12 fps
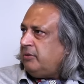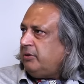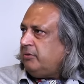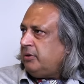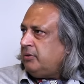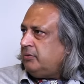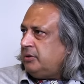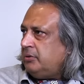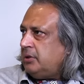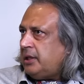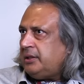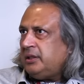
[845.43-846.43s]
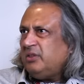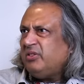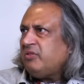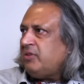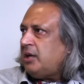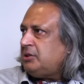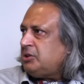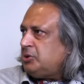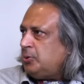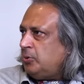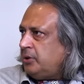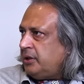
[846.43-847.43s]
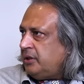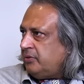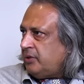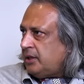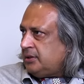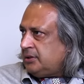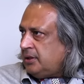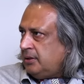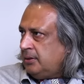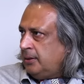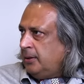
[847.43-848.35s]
We were one of, I think, the 5th largest donor in Afghanistan.